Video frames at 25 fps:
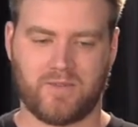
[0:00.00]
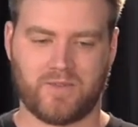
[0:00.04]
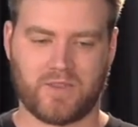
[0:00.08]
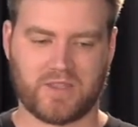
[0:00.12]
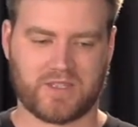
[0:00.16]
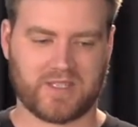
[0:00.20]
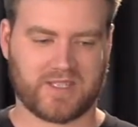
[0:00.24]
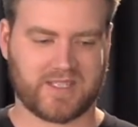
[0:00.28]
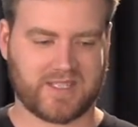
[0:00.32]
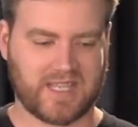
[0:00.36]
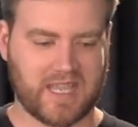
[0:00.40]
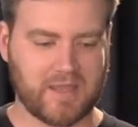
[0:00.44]

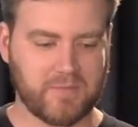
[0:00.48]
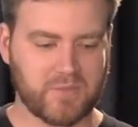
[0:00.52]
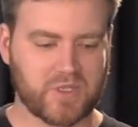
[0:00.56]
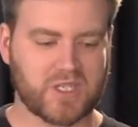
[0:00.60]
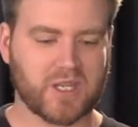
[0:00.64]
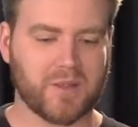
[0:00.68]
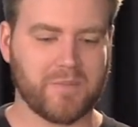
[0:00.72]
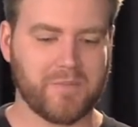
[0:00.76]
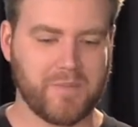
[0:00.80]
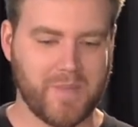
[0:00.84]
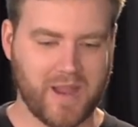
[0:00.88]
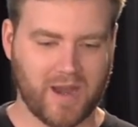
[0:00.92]
seemed
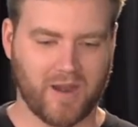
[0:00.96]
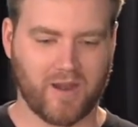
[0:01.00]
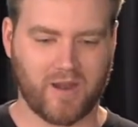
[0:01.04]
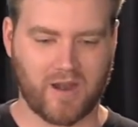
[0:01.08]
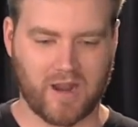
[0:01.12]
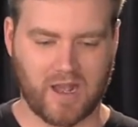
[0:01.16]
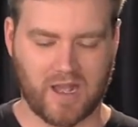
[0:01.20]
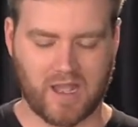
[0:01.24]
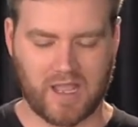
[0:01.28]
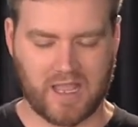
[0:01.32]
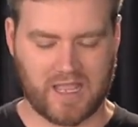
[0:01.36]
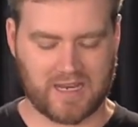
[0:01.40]
to
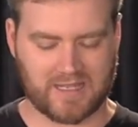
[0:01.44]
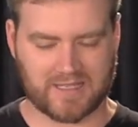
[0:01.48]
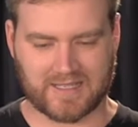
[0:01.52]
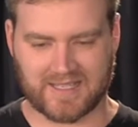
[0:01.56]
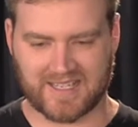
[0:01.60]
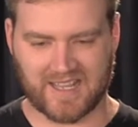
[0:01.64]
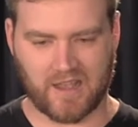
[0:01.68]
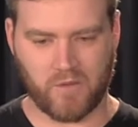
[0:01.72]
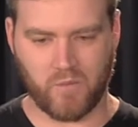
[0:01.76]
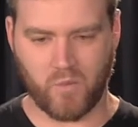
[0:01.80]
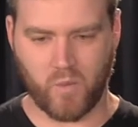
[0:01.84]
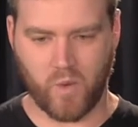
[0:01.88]
mirror in
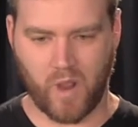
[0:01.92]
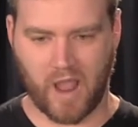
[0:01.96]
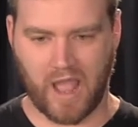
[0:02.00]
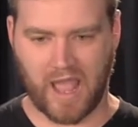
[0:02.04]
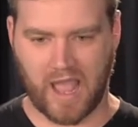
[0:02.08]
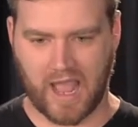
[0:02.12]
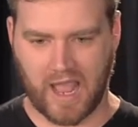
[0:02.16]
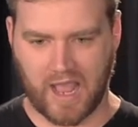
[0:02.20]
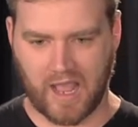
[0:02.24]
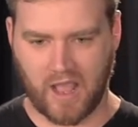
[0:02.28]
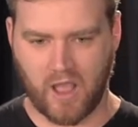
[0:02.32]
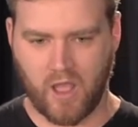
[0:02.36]
some
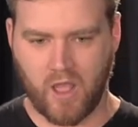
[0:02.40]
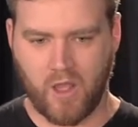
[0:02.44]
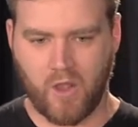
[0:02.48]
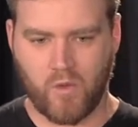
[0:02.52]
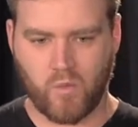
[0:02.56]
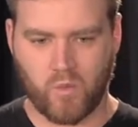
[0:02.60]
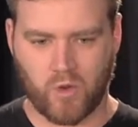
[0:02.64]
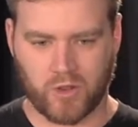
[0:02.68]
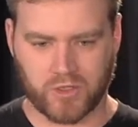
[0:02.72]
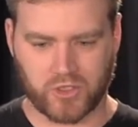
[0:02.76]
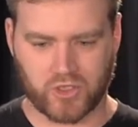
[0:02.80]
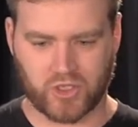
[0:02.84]
way
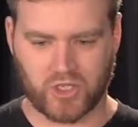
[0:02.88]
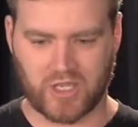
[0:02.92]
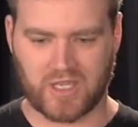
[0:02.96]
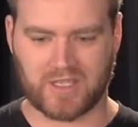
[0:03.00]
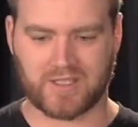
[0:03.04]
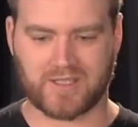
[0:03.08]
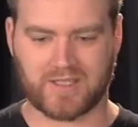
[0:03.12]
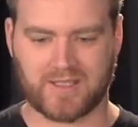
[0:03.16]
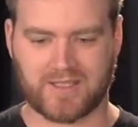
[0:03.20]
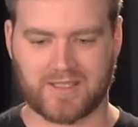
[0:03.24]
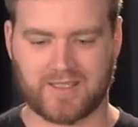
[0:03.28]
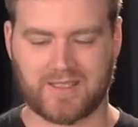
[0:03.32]
what
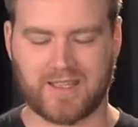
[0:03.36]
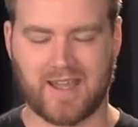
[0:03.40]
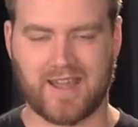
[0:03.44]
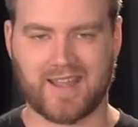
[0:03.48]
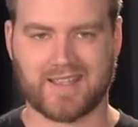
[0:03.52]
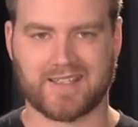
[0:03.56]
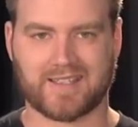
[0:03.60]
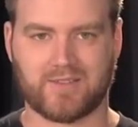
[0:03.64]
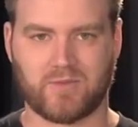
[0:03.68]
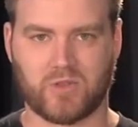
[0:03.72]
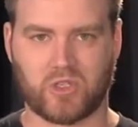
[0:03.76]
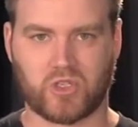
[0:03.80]
Jesus
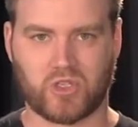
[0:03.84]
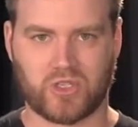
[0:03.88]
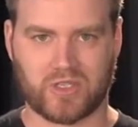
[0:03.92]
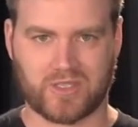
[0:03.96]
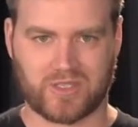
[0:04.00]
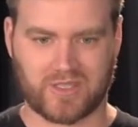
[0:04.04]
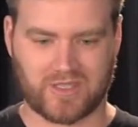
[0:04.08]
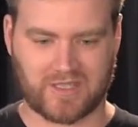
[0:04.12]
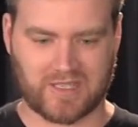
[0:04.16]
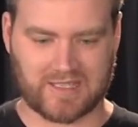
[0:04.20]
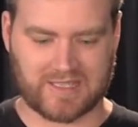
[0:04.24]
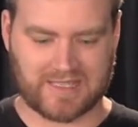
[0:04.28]
does, which
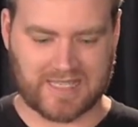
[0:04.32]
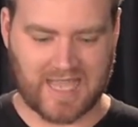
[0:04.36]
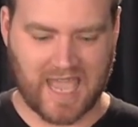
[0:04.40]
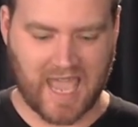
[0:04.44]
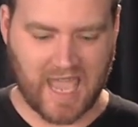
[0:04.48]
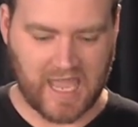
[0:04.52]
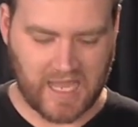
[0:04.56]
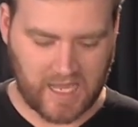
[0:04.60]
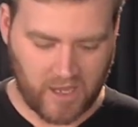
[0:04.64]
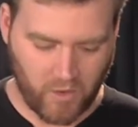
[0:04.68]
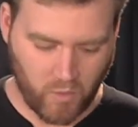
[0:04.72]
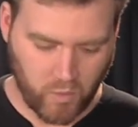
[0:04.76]
is to
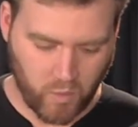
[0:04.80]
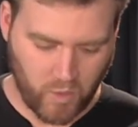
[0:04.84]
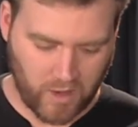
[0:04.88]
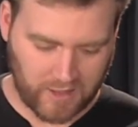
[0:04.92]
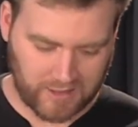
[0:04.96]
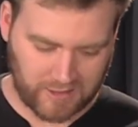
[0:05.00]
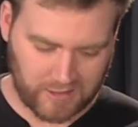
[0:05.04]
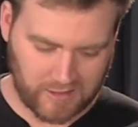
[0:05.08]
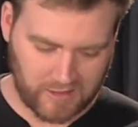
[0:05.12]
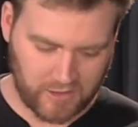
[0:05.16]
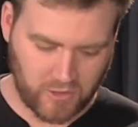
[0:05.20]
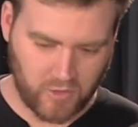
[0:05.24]
take what
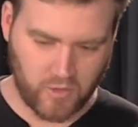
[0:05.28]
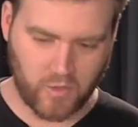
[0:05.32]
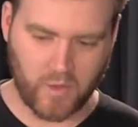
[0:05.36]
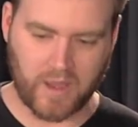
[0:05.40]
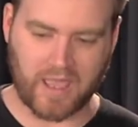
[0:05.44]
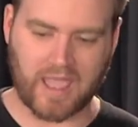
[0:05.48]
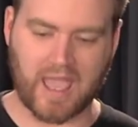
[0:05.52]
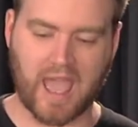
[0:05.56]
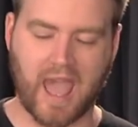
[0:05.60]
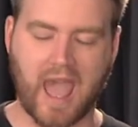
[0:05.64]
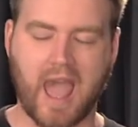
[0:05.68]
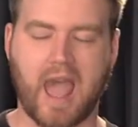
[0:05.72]
little
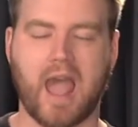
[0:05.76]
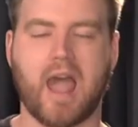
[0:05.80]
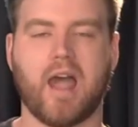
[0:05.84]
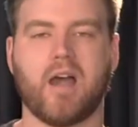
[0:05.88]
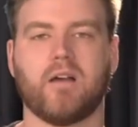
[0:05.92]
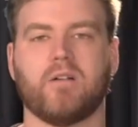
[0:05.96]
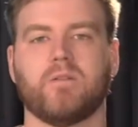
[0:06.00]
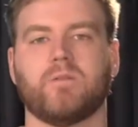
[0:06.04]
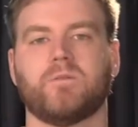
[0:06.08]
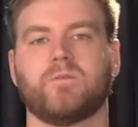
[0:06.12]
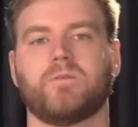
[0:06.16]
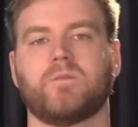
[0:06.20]
we
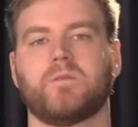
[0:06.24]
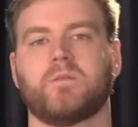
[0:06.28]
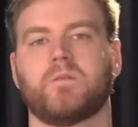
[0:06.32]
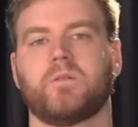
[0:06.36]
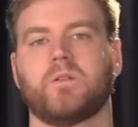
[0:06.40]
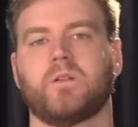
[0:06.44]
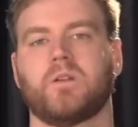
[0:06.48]
have